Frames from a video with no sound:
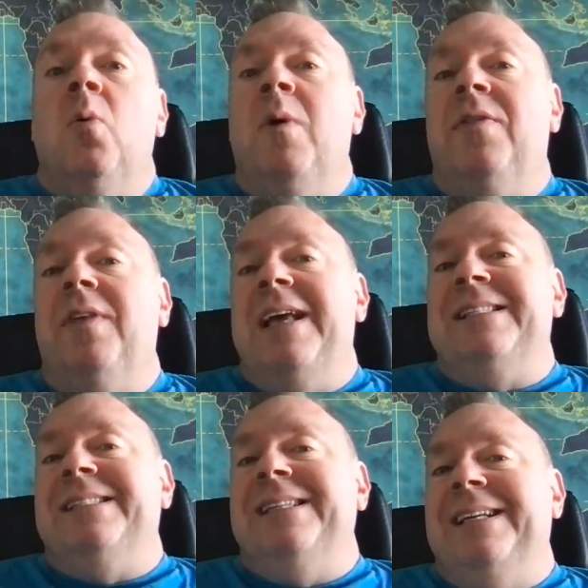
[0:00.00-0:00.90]
with
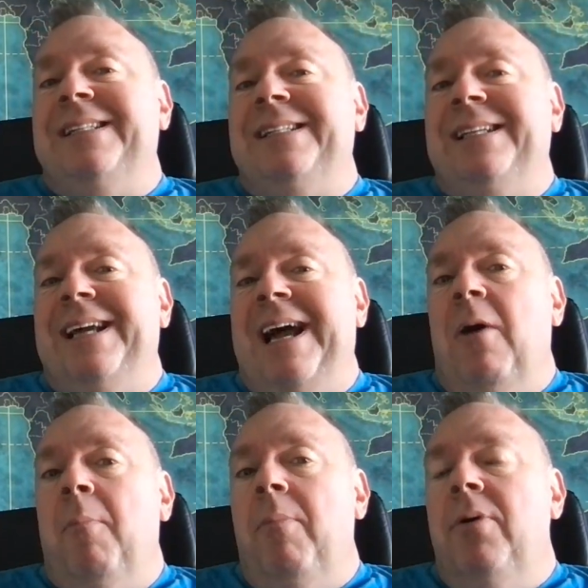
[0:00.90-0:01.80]
as little
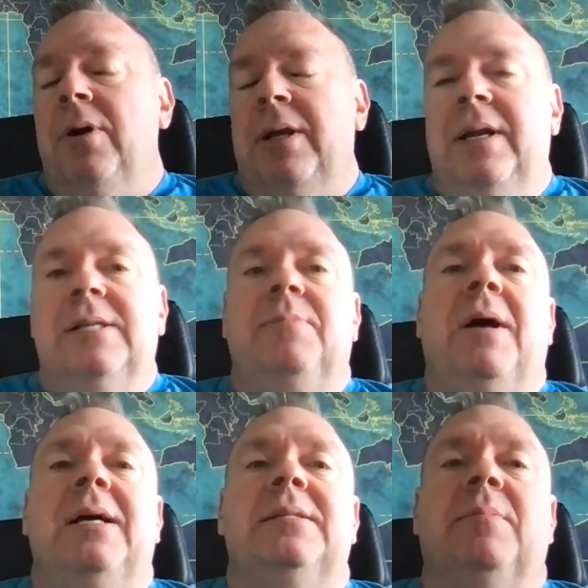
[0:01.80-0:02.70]
output as
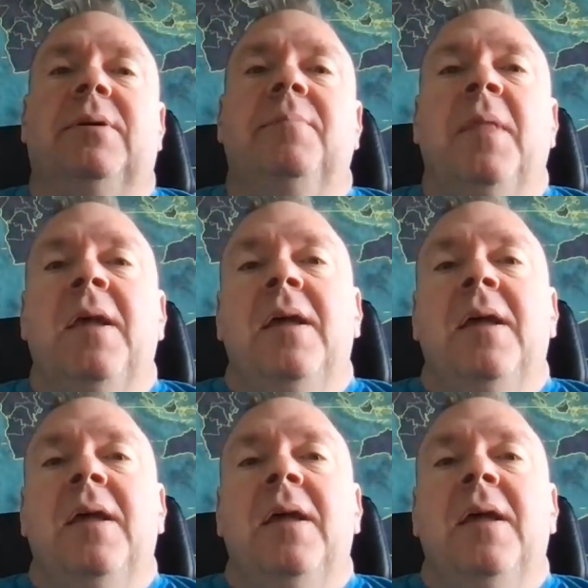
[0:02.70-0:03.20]
possible.